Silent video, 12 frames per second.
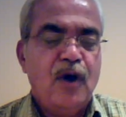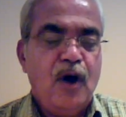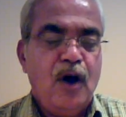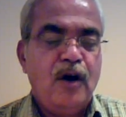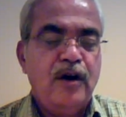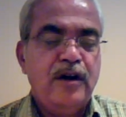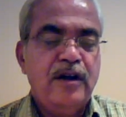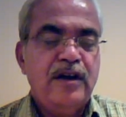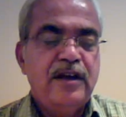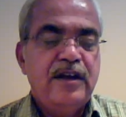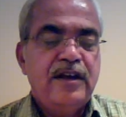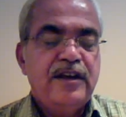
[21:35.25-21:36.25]
or
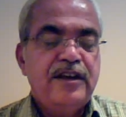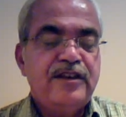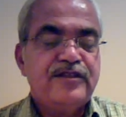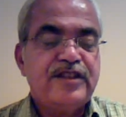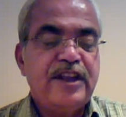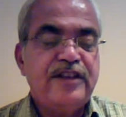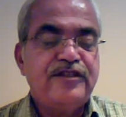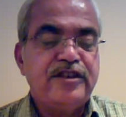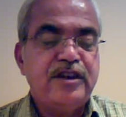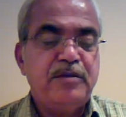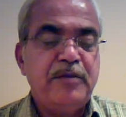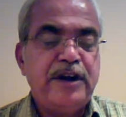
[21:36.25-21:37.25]
his
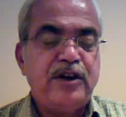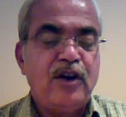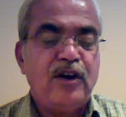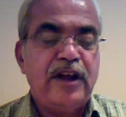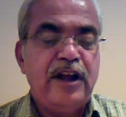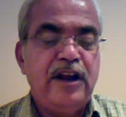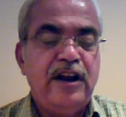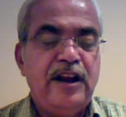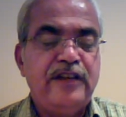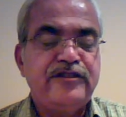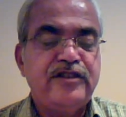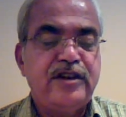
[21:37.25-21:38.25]
legitimate or
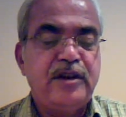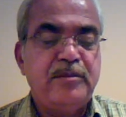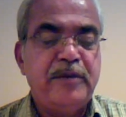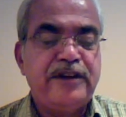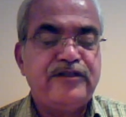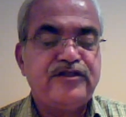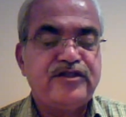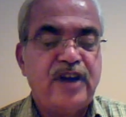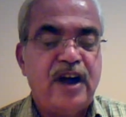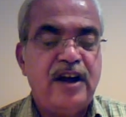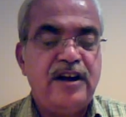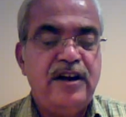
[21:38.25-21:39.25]
illegitimate
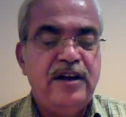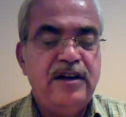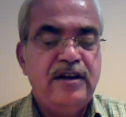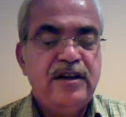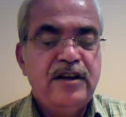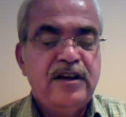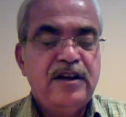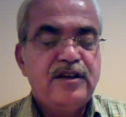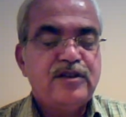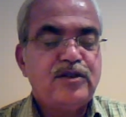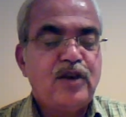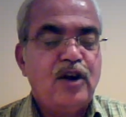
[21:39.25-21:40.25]
child,
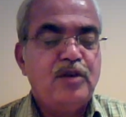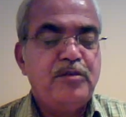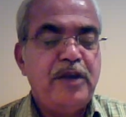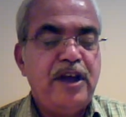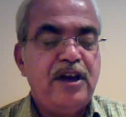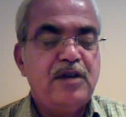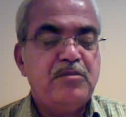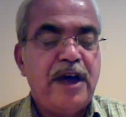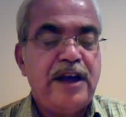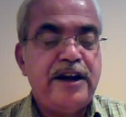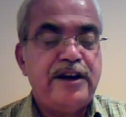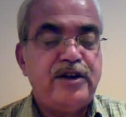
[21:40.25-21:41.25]
not being a
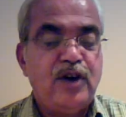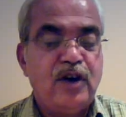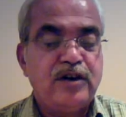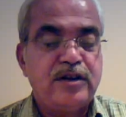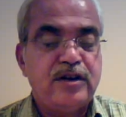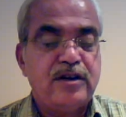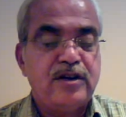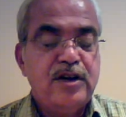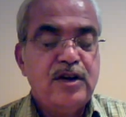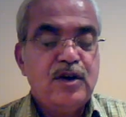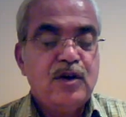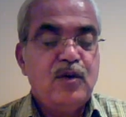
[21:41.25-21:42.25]
married daughter,
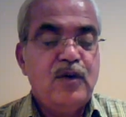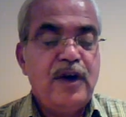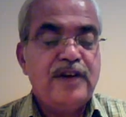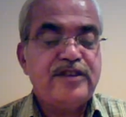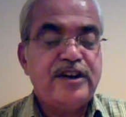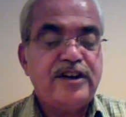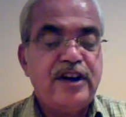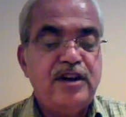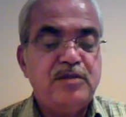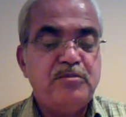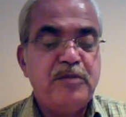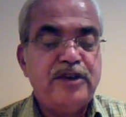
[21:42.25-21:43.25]
who has
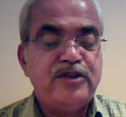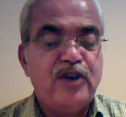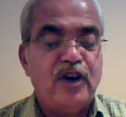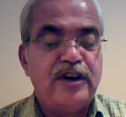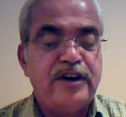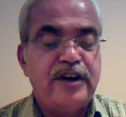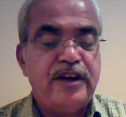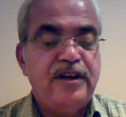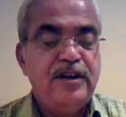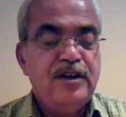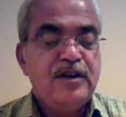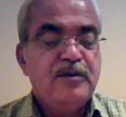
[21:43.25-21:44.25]
attained
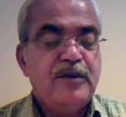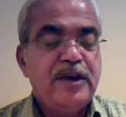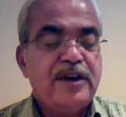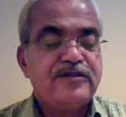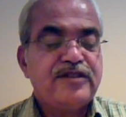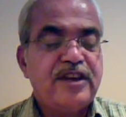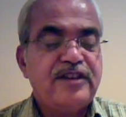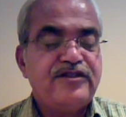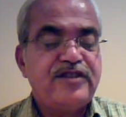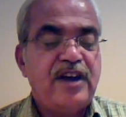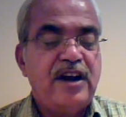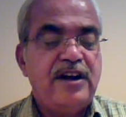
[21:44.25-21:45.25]
majority, where
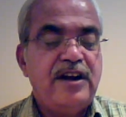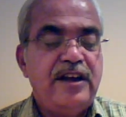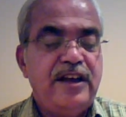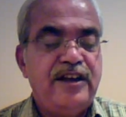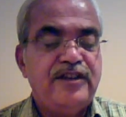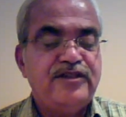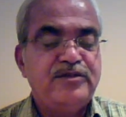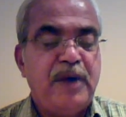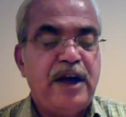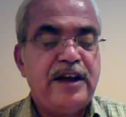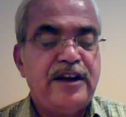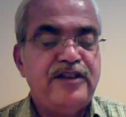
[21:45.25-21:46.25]
such child is,
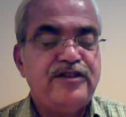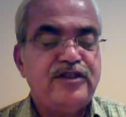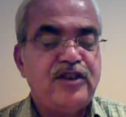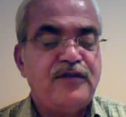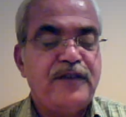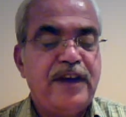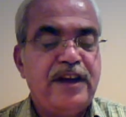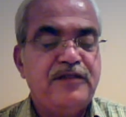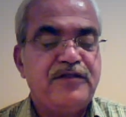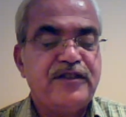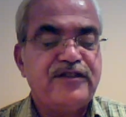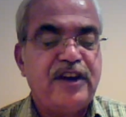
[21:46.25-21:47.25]
by reason of
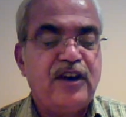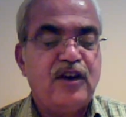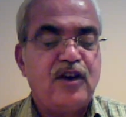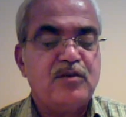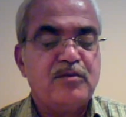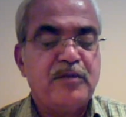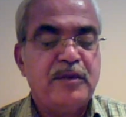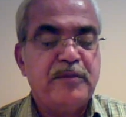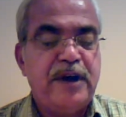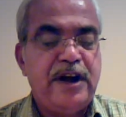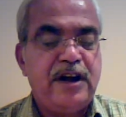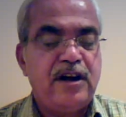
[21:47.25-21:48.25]
any physical or
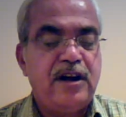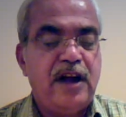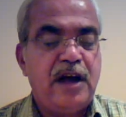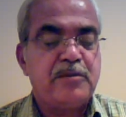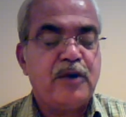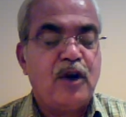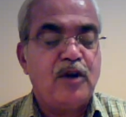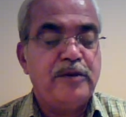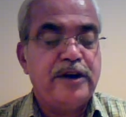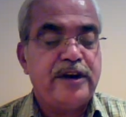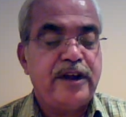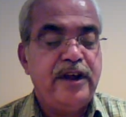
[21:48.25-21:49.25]
mental
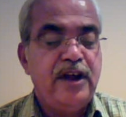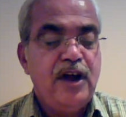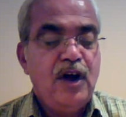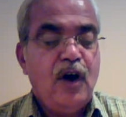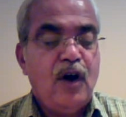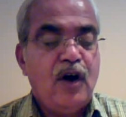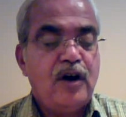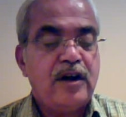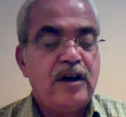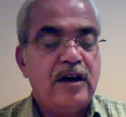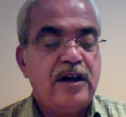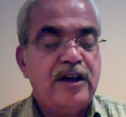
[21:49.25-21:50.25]
abnormality
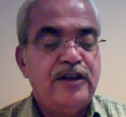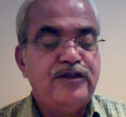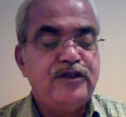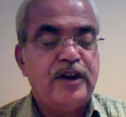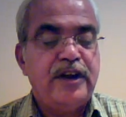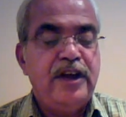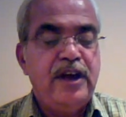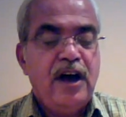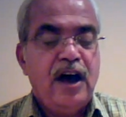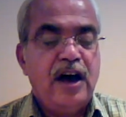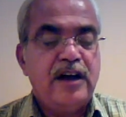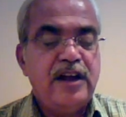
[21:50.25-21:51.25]
or injury,
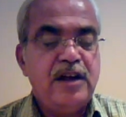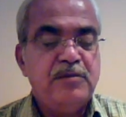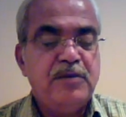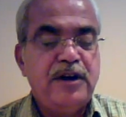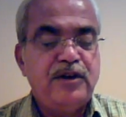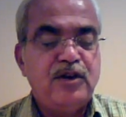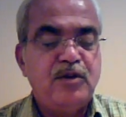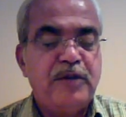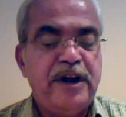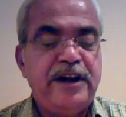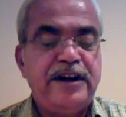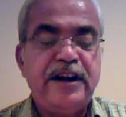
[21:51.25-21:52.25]
unable to
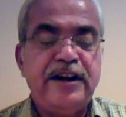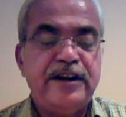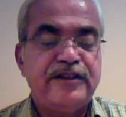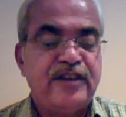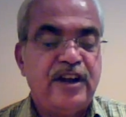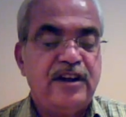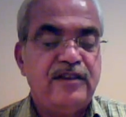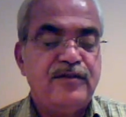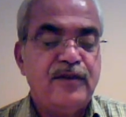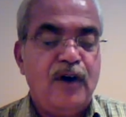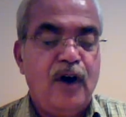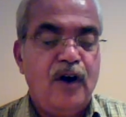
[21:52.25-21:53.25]
maintain itself,
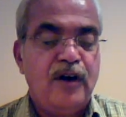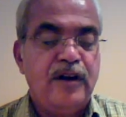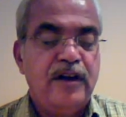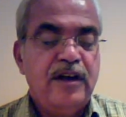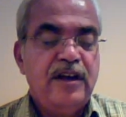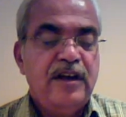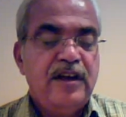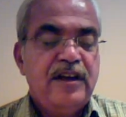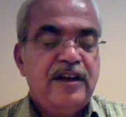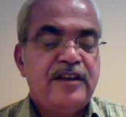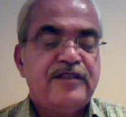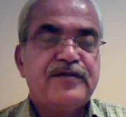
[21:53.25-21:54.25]
or
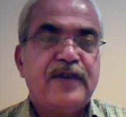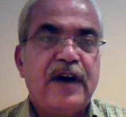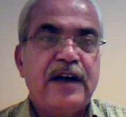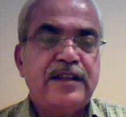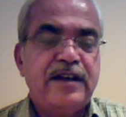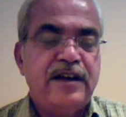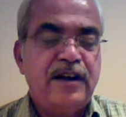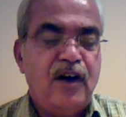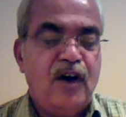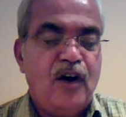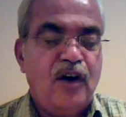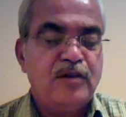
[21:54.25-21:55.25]
his
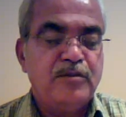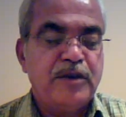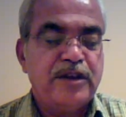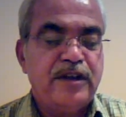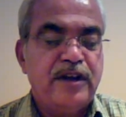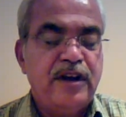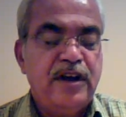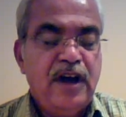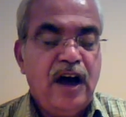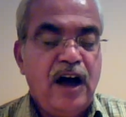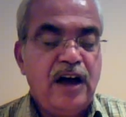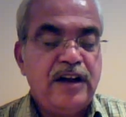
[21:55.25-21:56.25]
father or mother
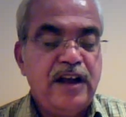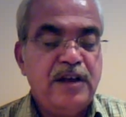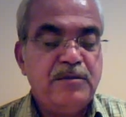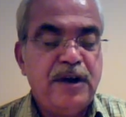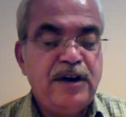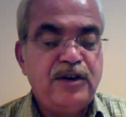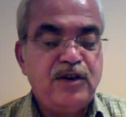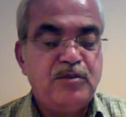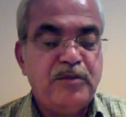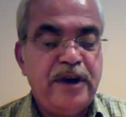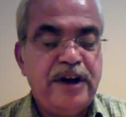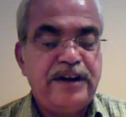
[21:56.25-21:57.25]
unable to
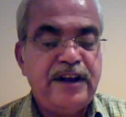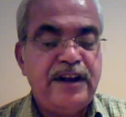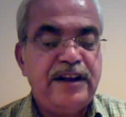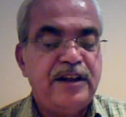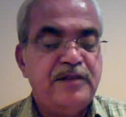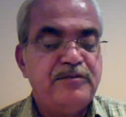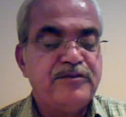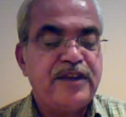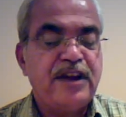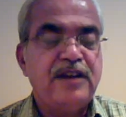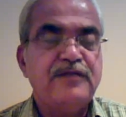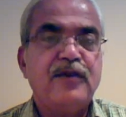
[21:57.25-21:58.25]
maintain
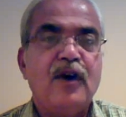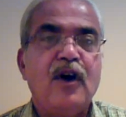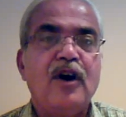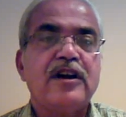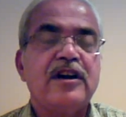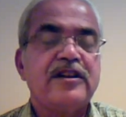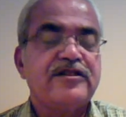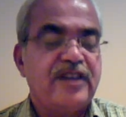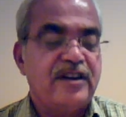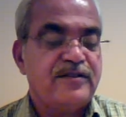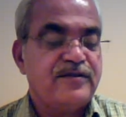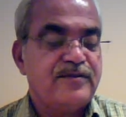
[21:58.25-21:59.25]
himself or
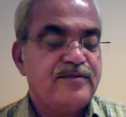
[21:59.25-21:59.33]
herself.